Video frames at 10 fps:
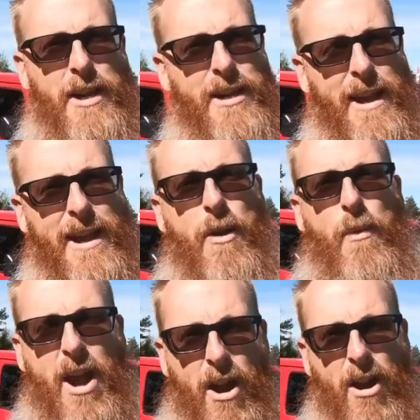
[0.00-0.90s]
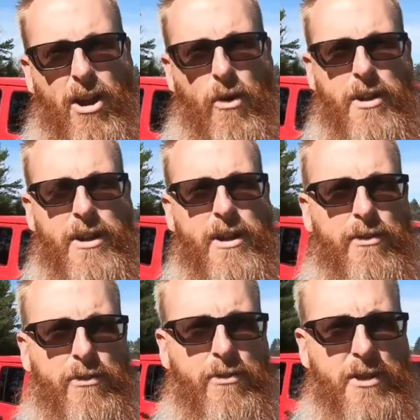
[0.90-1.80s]
day and we are going to get
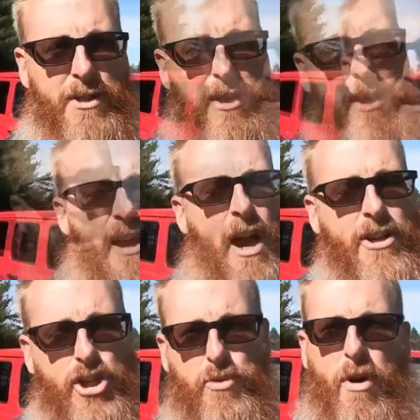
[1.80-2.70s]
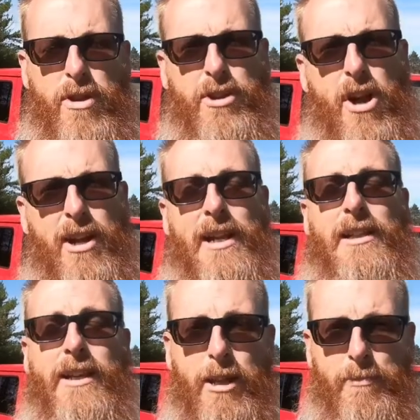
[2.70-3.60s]
through this. I just wanted to talk a
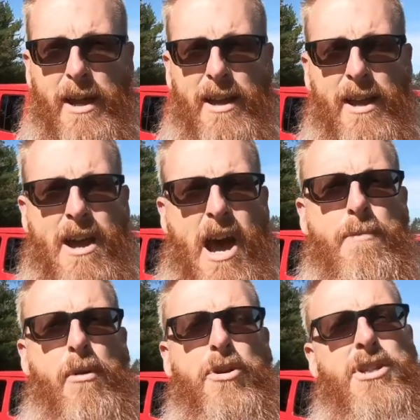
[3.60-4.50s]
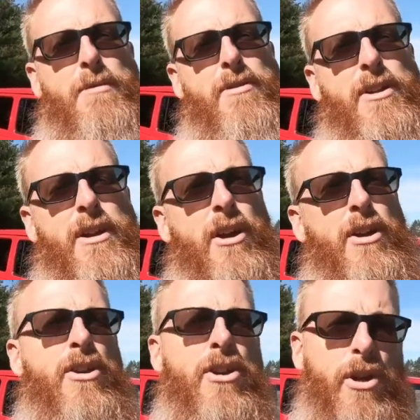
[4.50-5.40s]
little bit about some of the
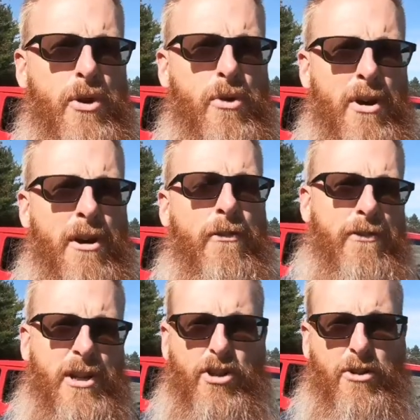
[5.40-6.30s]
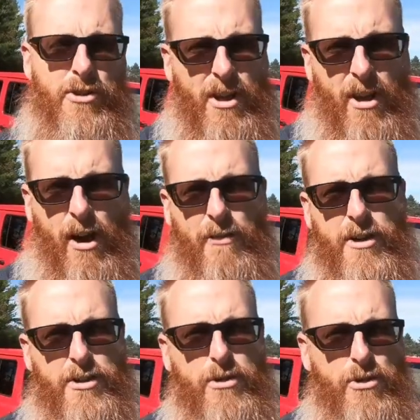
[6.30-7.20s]
new features on
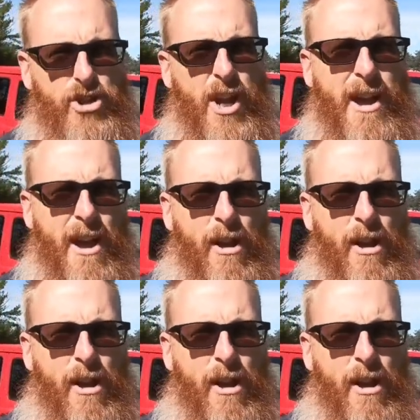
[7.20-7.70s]
this new J L